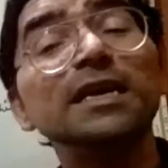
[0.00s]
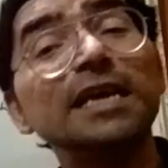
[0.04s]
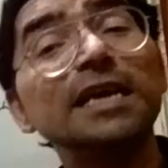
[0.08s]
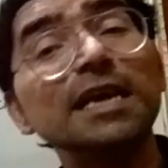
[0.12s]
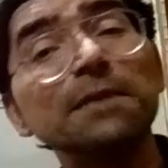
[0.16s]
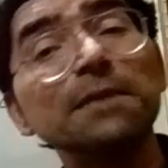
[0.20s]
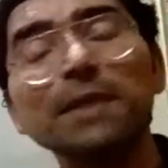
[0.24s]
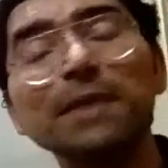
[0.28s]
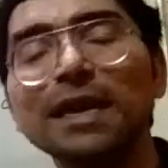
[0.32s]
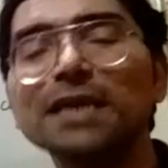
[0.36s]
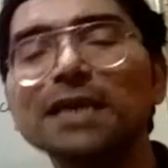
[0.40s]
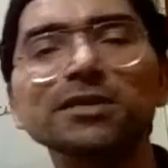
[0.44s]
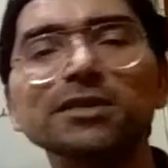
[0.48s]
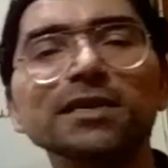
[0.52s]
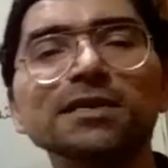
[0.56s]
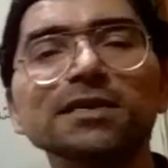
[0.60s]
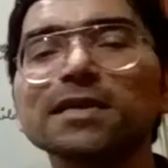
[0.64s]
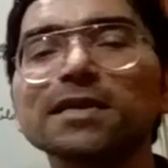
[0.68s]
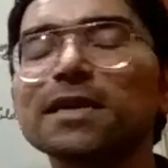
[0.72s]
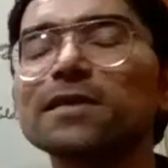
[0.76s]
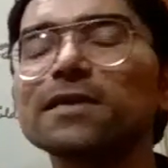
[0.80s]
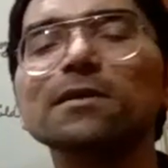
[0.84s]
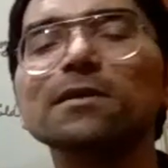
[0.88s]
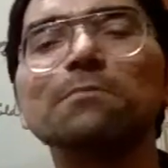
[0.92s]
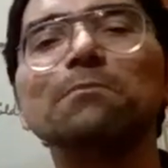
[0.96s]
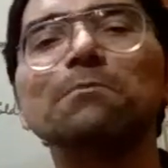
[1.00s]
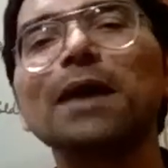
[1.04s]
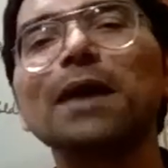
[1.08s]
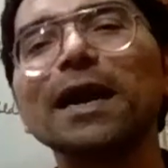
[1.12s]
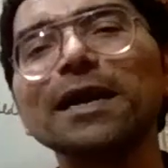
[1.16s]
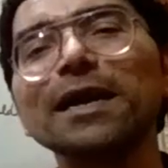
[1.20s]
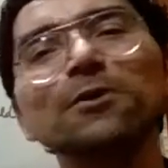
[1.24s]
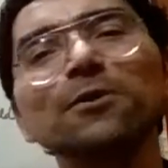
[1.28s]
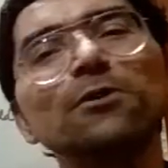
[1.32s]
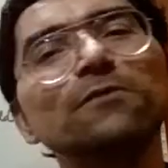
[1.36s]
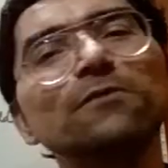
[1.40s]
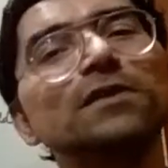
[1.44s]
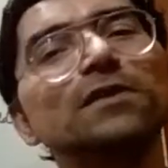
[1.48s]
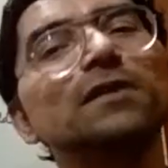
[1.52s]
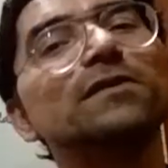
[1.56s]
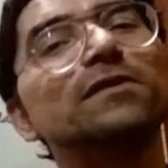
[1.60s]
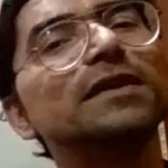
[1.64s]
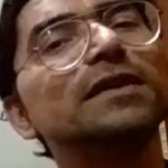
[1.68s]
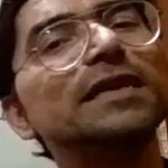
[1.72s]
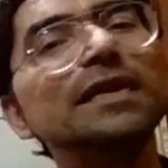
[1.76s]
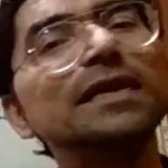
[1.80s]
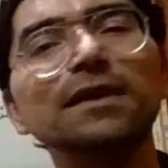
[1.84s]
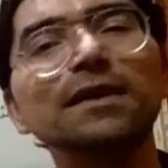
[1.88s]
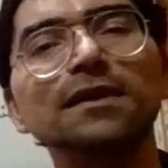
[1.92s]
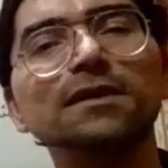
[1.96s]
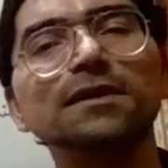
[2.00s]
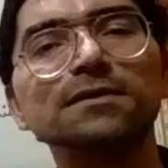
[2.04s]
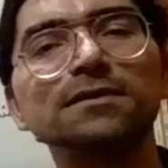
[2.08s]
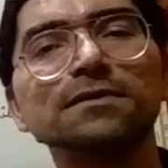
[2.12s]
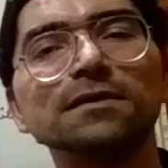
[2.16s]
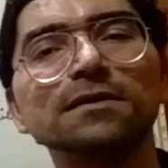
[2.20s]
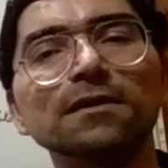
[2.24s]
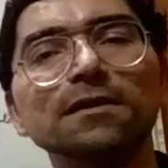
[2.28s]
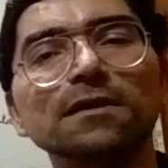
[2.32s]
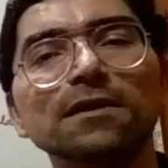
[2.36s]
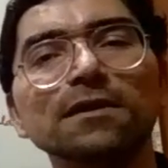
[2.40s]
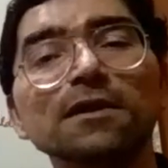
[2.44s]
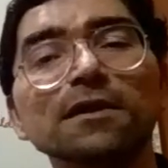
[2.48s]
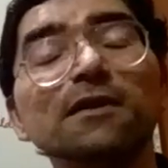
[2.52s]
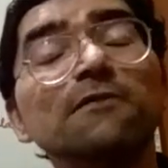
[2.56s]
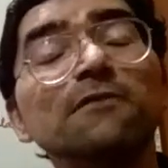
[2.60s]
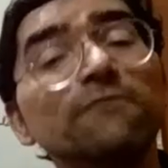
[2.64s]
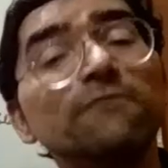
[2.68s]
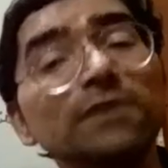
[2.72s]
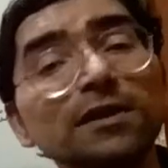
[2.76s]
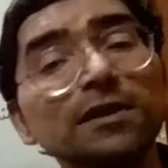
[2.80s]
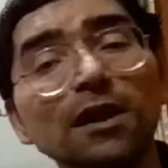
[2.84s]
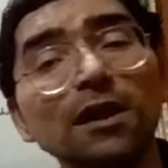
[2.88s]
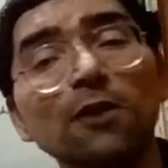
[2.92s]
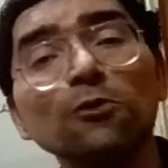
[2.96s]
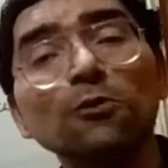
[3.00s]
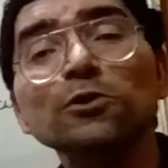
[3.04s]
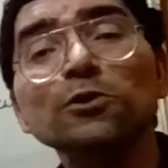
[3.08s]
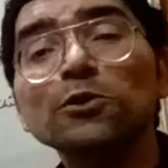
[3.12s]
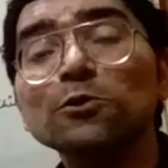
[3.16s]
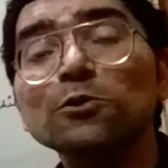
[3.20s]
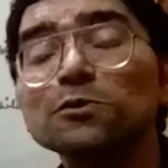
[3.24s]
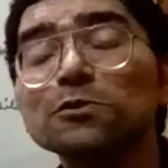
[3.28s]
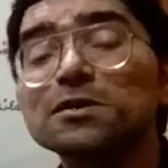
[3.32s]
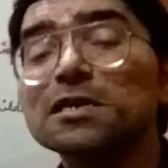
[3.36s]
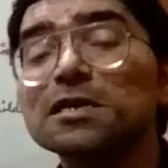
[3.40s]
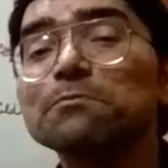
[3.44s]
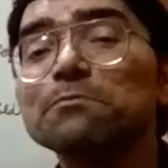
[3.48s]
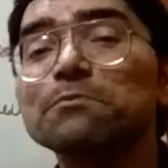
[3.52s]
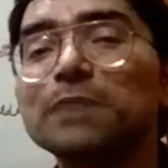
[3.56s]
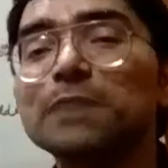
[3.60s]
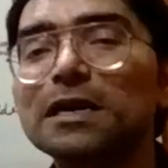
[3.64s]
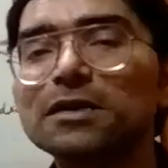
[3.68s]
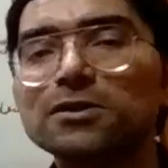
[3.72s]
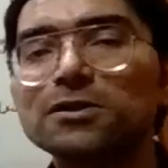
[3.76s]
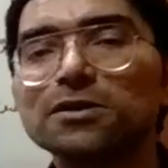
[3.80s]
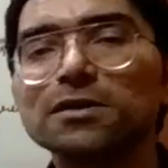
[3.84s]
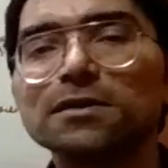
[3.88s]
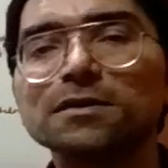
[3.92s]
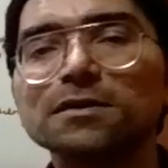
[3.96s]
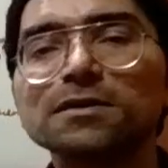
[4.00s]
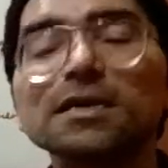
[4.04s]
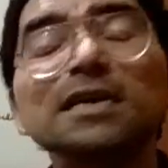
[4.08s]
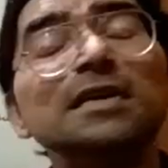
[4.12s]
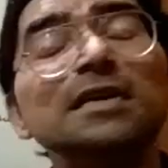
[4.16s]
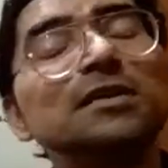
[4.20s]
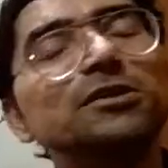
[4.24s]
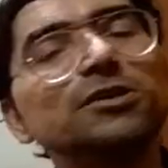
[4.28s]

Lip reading: images in the mind of the readers without using pictures,